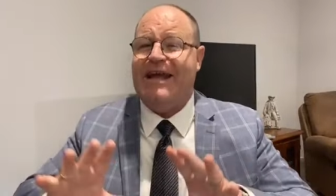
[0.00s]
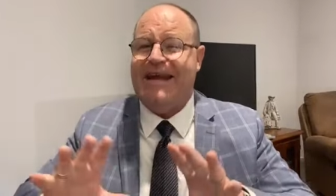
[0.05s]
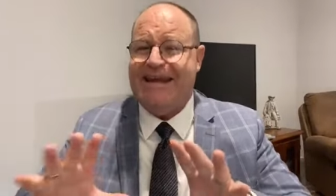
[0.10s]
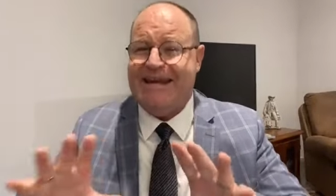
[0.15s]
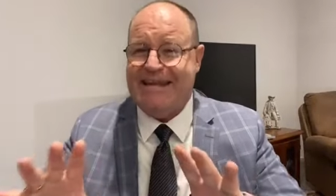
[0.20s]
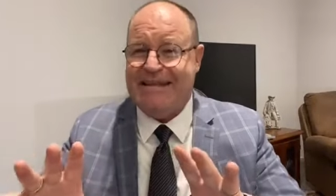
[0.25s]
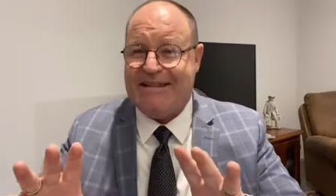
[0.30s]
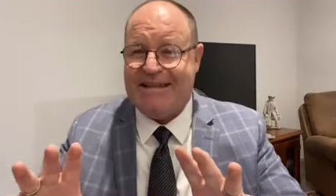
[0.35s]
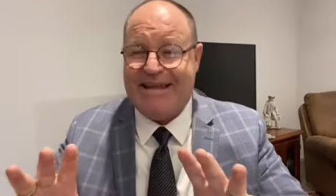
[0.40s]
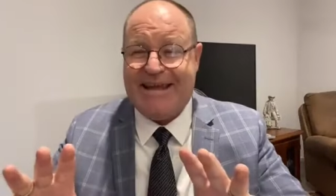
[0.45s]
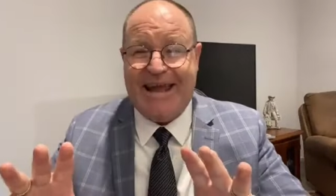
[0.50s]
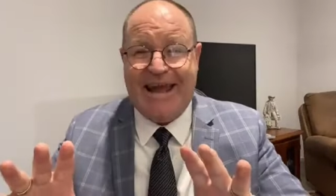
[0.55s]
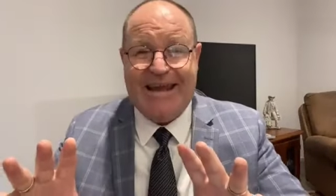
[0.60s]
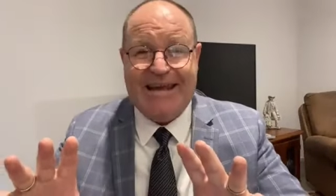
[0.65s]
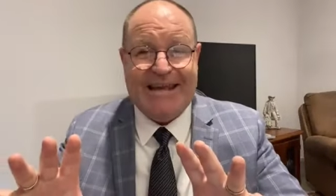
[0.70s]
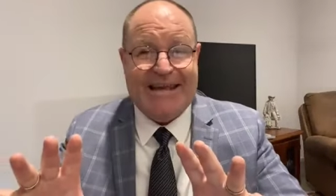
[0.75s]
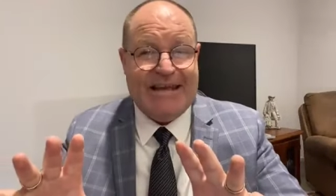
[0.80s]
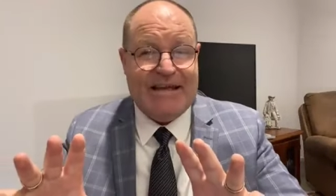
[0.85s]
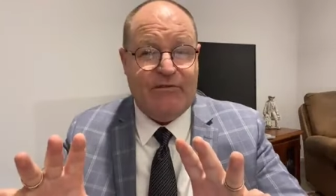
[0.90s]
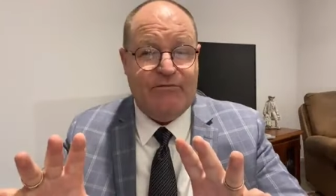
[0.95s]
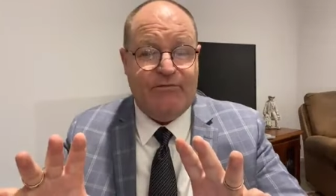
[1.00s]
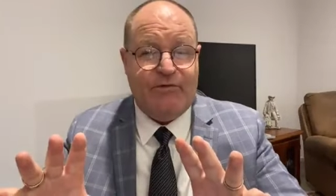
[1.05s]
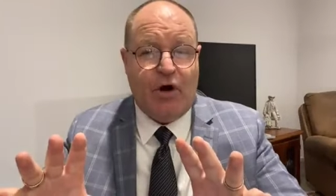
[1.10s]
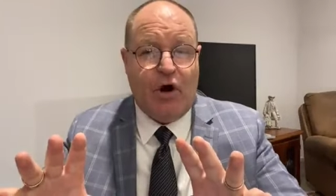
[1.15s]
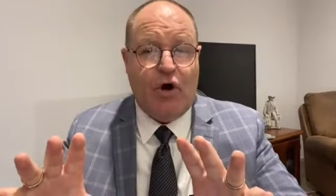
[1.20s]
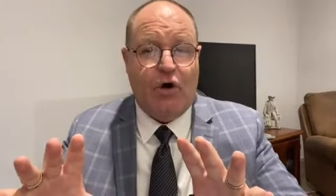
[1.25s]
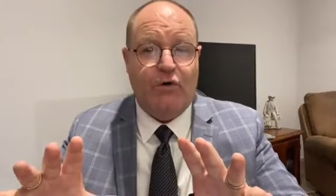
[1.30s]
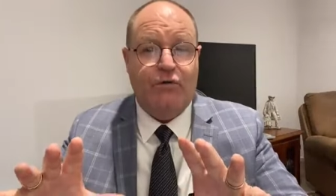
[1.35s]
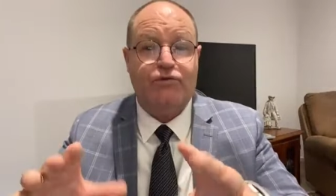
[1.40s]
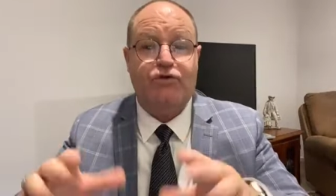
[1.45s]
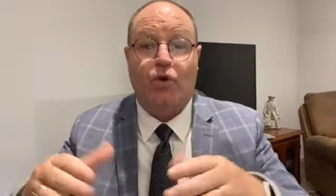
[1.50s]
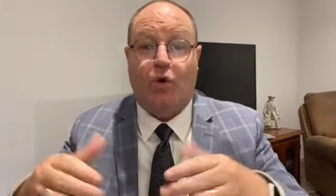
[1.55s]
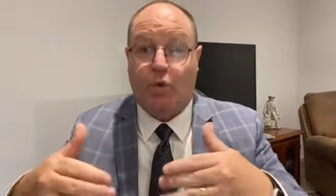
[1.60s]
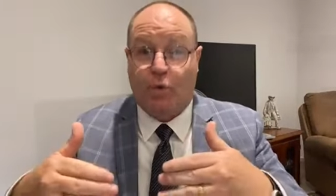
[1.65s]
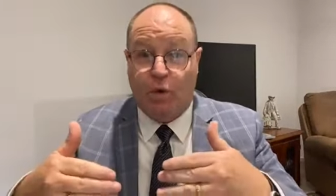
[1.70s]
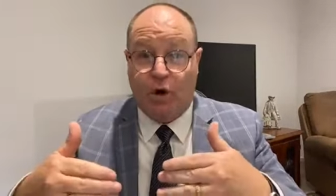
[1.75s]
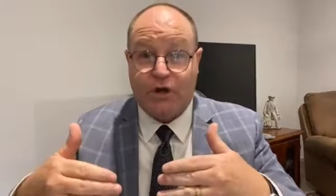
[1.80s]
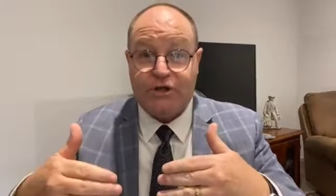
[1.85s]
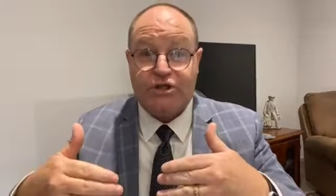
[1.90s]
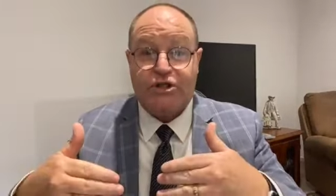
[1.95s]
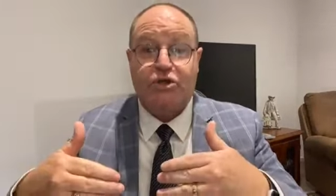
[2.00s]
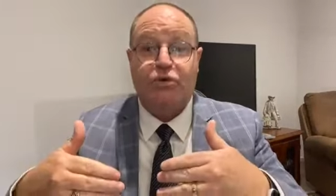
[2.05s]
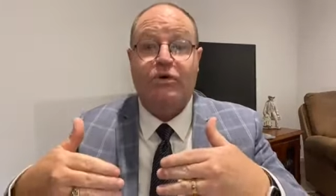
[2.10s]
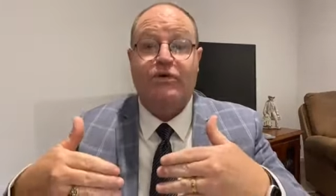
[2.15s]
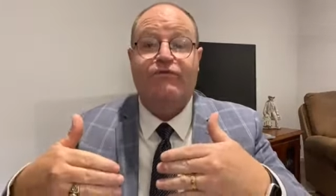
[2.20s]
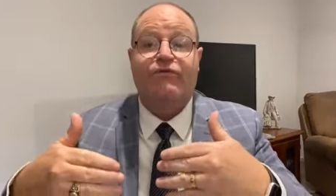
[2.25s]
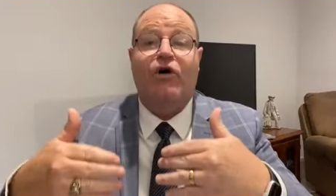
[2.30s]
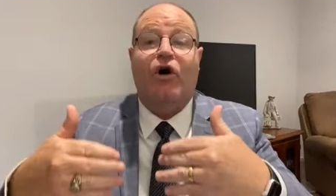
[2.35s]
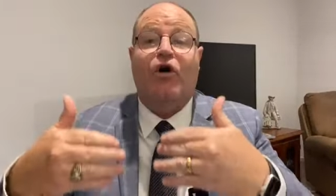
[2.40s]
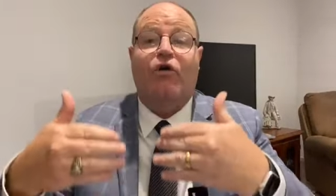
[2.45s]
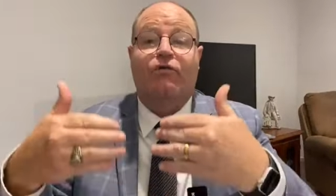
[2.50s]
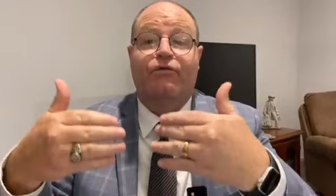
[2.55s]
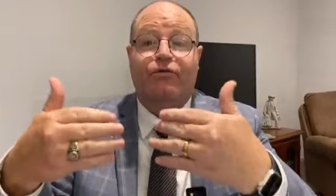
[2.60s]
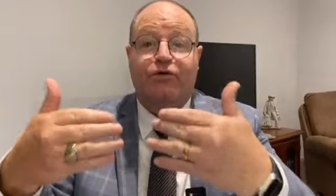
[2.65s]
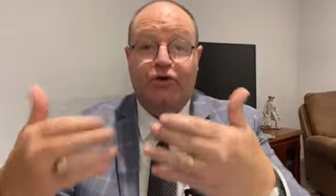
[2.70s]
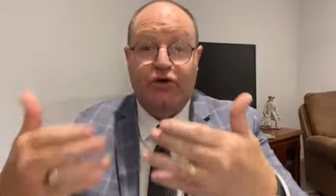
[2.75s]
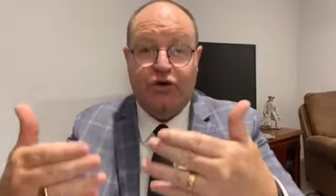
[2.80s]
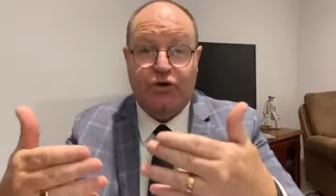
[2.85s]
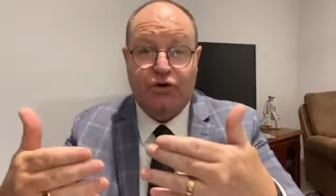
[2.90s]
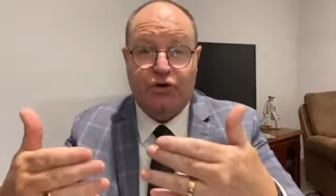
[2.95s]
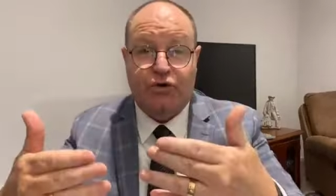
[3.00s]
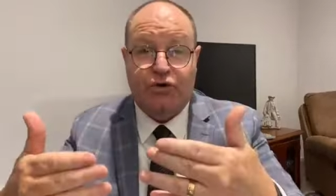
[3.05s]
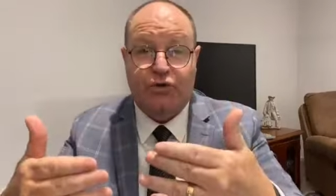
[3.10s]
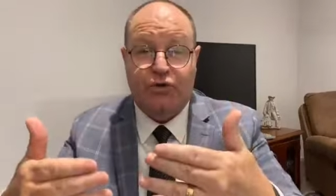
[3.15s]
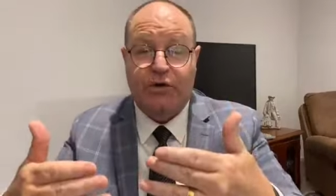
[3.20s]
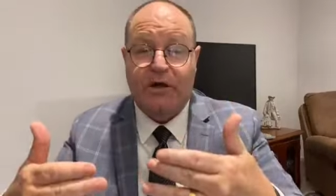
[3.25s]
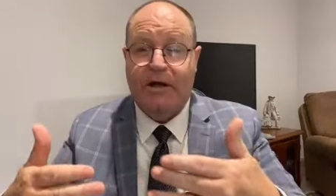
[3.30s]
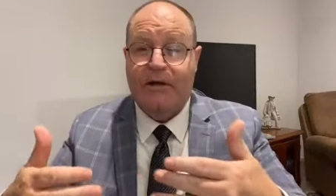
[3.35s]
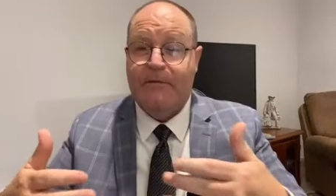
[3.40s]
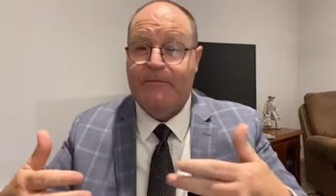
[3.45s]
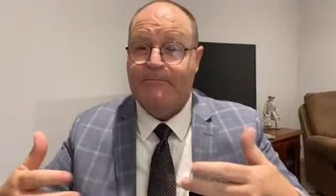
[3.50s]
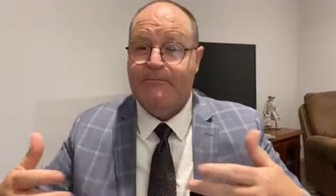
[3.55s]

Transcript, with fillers: anything and he involves or wants to involve you,